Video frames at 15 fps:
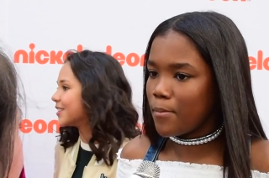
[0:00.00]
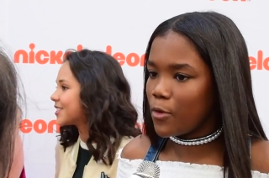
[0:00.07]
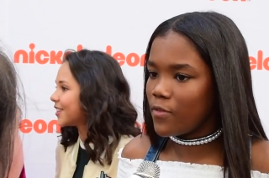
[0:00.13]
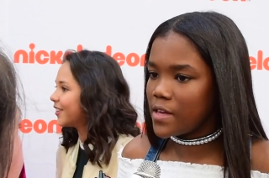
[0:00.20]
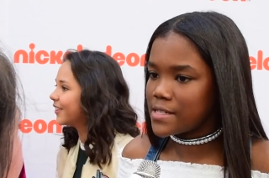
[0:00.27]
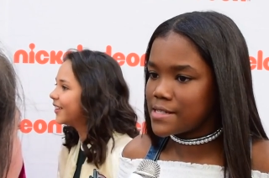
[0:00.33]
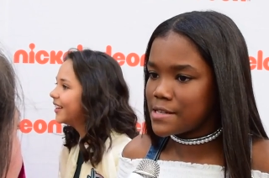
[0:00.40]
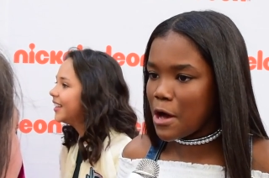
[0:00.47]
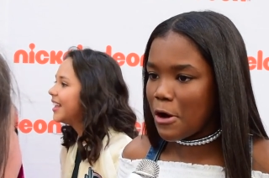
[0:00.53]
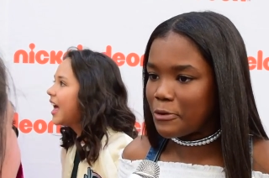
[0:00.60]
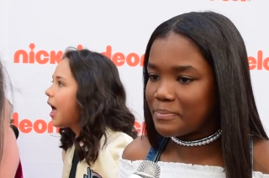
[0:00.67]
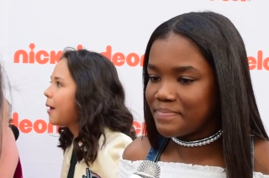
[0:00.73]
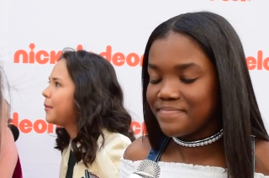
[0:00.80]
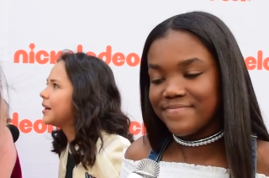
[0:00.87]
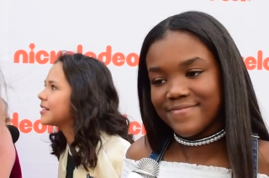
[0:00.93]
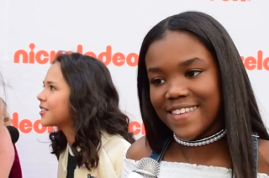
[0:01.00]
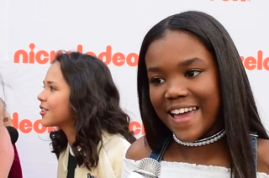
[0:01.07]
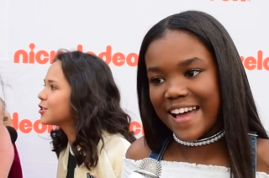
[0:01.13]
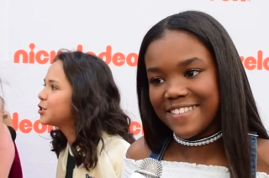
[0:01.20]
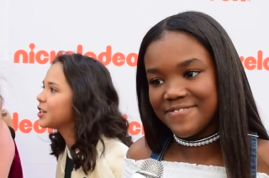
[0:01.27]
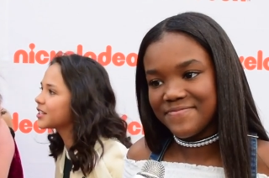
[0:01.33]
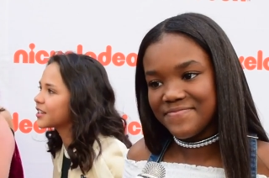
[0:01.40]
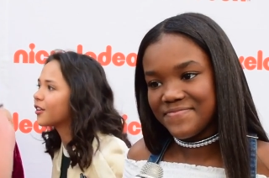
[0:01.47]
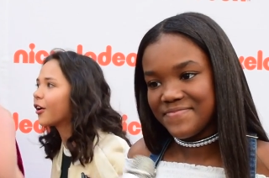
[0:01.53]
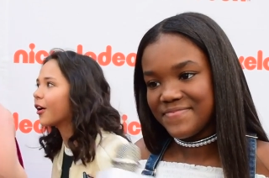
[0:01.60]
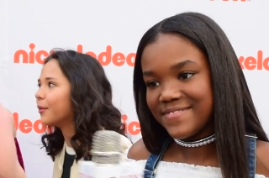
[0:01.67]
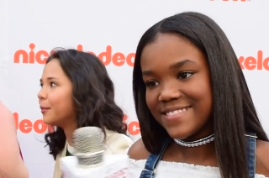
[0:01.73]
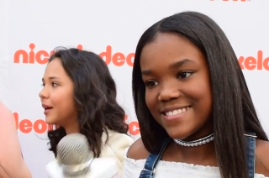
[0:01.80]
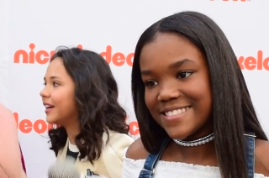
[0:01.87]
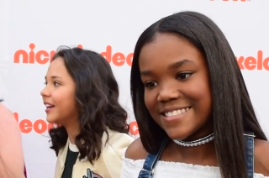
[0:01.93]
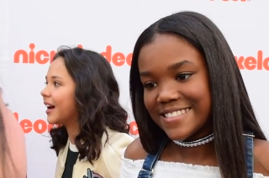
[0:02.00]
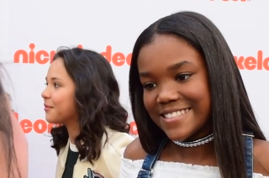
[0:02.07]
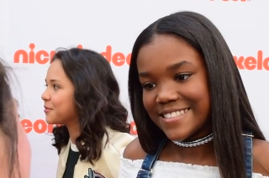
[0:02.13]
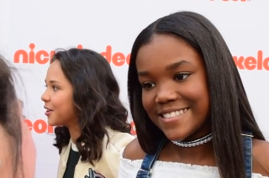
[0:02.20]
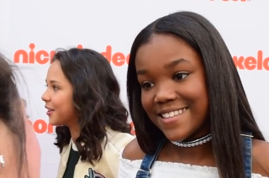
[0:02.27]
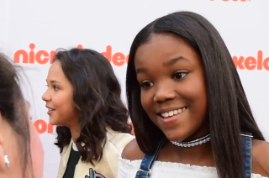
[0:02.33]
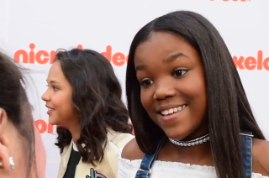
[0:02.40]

Speaker 1: of movies. So yeah. Thank you so much